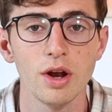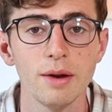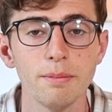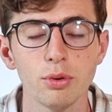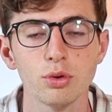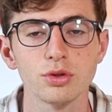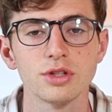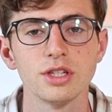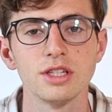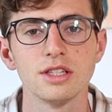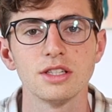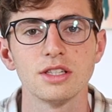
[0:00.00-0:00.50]

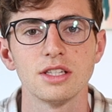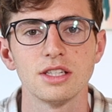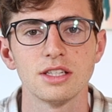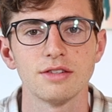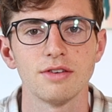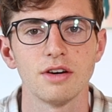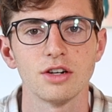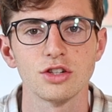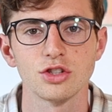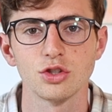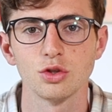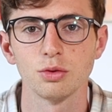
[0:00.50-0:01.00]
important
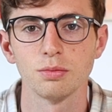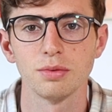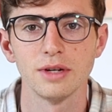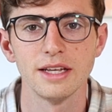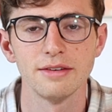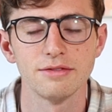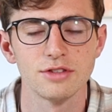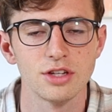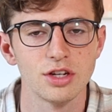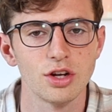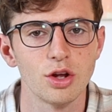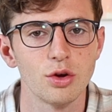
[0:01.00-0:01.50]
dysfunctional
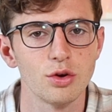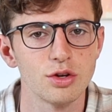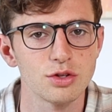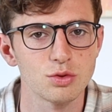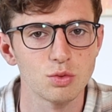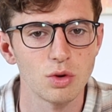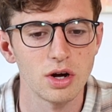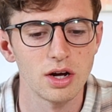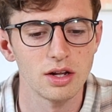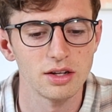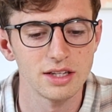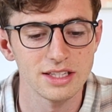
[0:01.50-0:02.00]
belief to note as
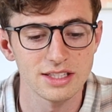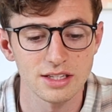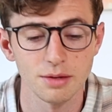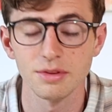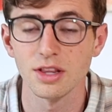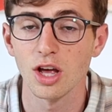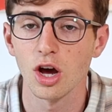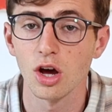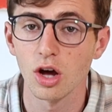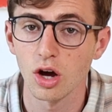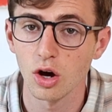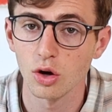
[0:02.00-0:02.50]
well, and something
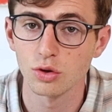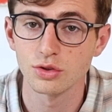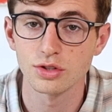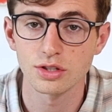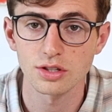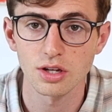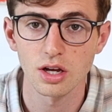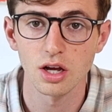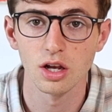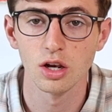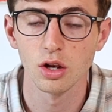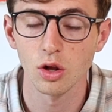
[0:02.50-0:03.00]
that
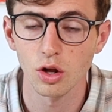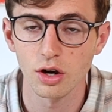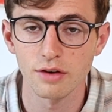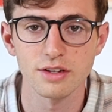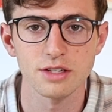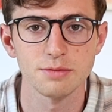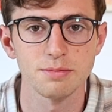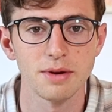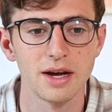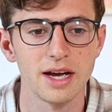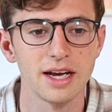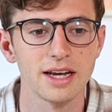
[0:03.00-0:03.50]
holds a lot of
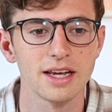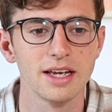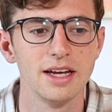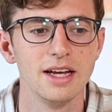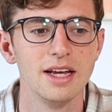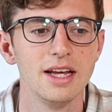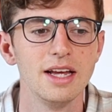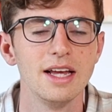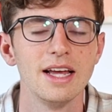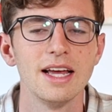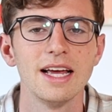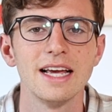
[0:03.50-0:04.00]
us back,
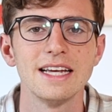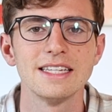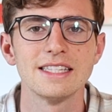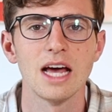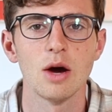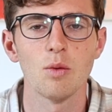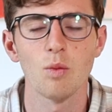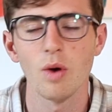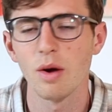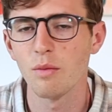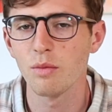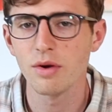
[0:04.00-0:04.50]
is
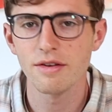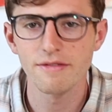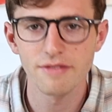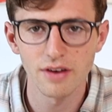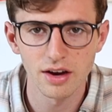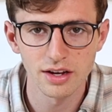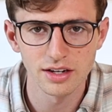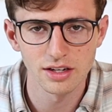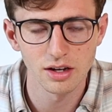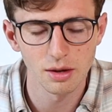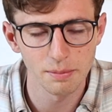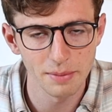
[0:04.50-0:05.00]
that when we
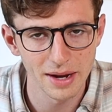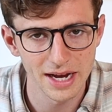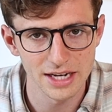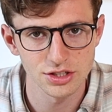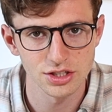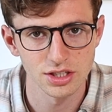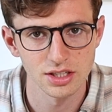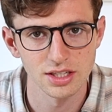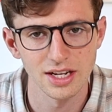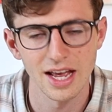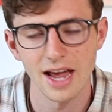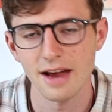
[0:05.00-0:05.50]
find our
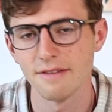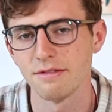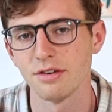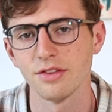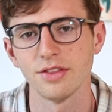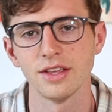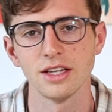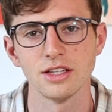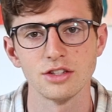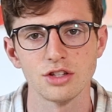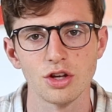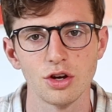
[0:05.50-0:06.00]
passion,
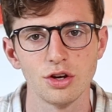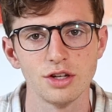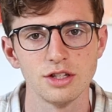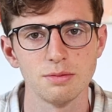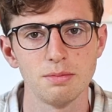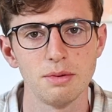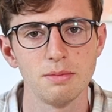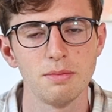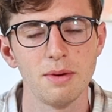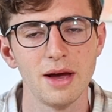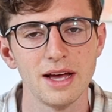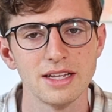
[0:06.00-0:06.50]
everything's going to
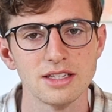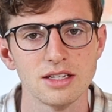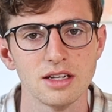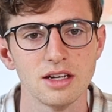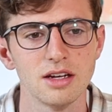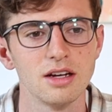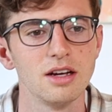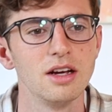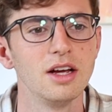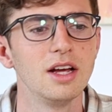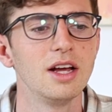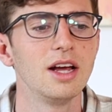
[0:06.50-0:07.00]
be
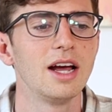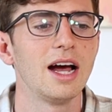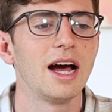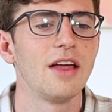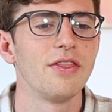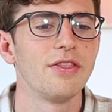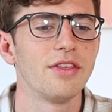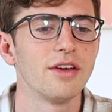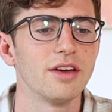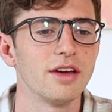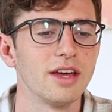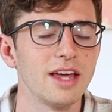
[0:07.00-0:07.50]
better,
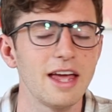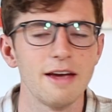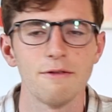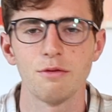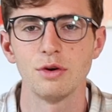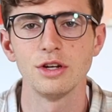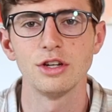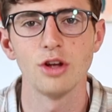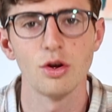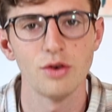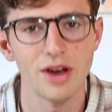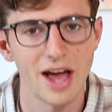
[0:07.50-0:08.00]
and that if
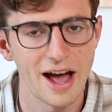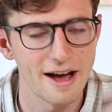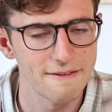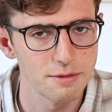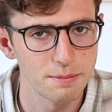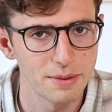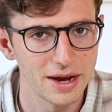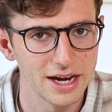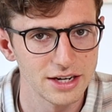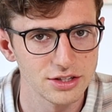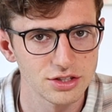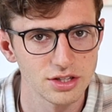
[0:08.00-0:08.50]
we don't have a
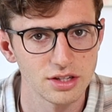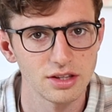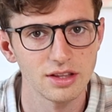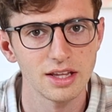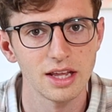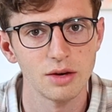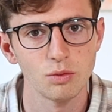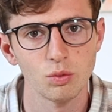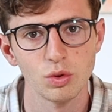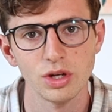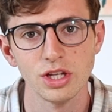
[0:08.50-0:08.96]
passion, then we're